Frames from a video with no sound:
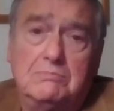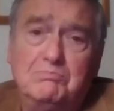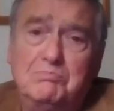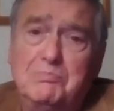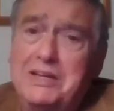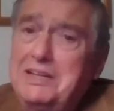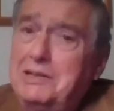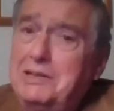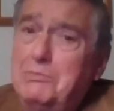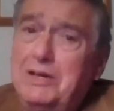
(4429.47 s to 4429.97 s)

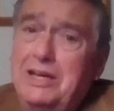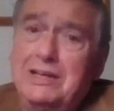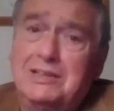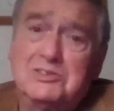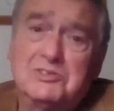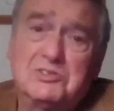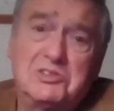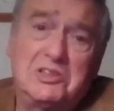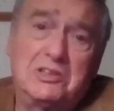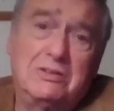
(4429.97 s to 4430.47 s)
Many
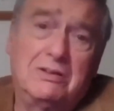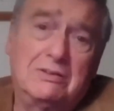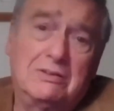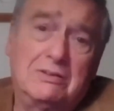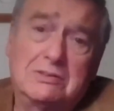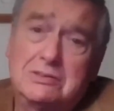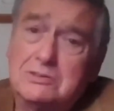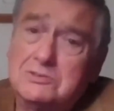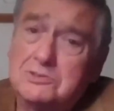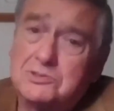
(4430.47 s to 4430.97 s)
magazine
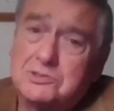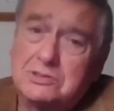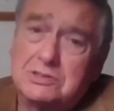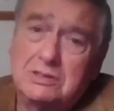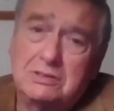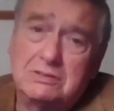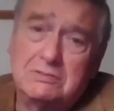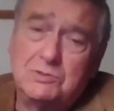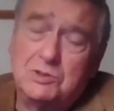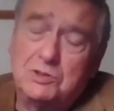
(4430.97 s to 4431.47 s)
articles.
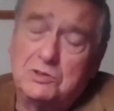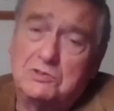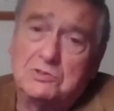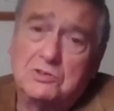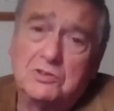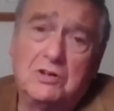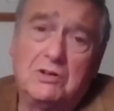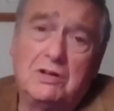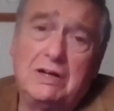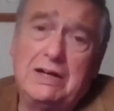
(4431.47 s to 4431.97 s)
You know,
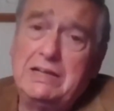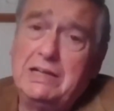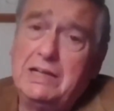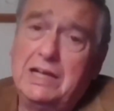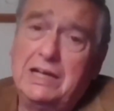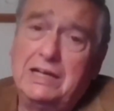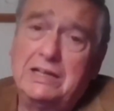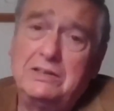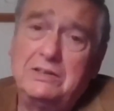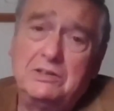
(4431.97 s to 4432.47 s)
go
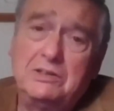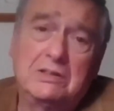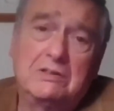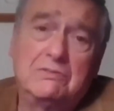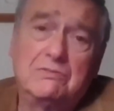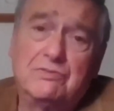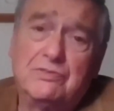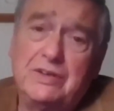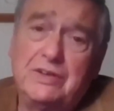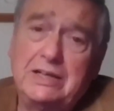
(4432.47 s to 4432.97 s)
online, you
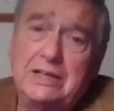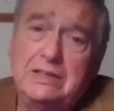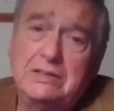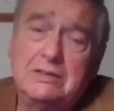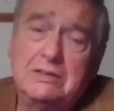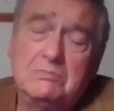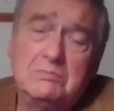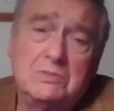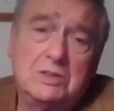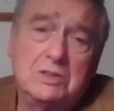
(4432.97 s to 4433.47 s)
can
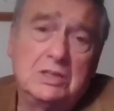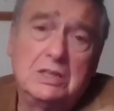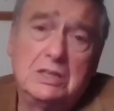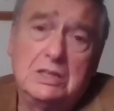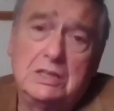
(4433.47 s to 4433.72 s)
find them.